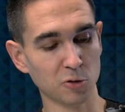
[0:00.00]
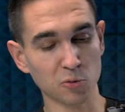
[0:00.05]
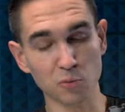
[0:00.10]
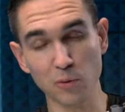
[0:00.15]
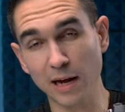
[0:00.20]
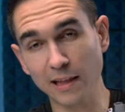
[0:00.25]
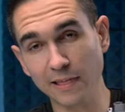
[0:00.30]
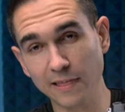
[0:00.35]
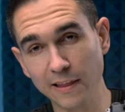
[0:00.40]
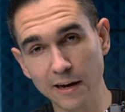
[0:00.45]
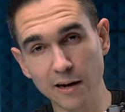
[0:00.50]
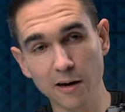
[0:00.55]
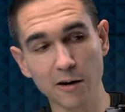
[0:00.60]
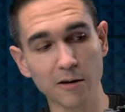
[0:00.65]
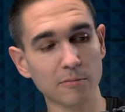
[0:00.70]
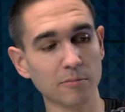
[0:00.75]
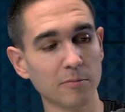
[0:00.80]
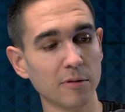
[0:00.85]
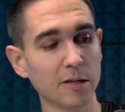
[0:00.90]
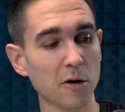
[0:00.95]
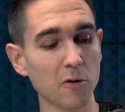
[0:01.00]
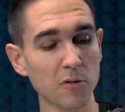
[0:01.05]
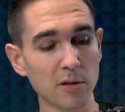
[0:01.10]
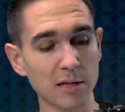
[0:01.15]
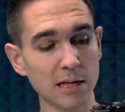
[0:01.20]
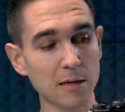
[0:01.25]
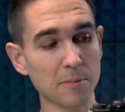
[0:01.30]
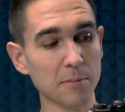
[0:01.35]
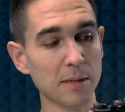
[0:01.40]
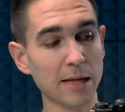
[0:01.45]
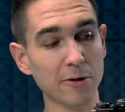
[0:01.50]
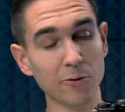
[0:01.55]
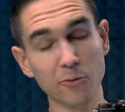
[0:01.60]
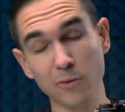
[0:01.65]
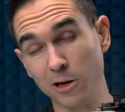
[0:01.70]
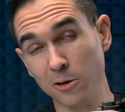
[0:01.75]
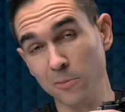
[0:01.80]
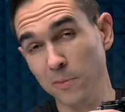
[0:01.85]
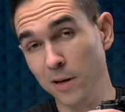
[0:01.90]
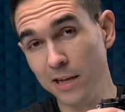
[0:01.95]
right there, the only gimbal I would
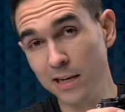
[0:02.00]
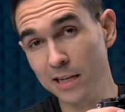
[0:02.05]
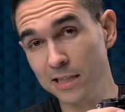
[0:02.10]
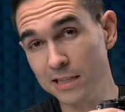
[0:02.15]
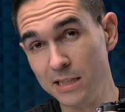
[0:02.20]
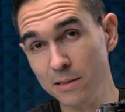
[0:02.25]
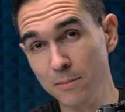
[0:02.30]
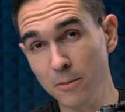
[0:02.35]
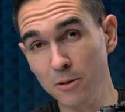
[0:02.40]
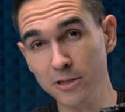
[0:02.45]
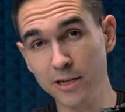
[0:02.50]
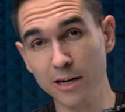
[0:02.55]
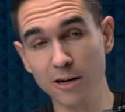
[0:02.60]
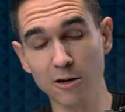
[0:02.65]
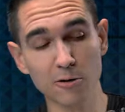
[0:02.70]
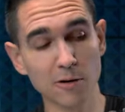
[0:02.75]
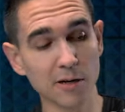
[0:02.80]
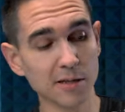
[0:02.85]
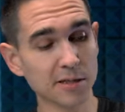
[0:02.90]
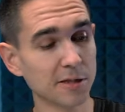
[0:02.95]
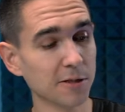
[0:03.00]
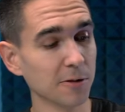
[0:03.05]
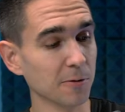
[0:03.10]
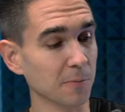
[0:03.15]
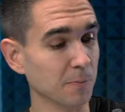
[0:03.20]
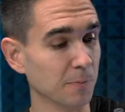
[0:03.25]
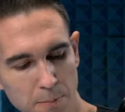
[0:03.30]
recommend is the Moza Aircross 2.